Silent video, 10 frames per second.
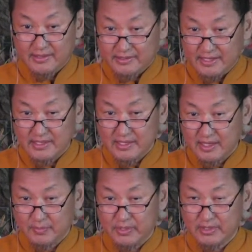
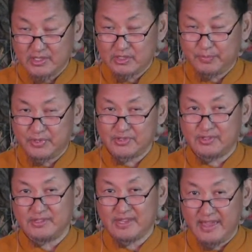thinking about this
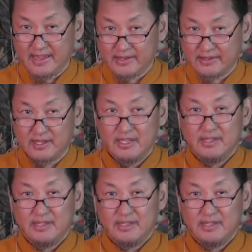person's anger,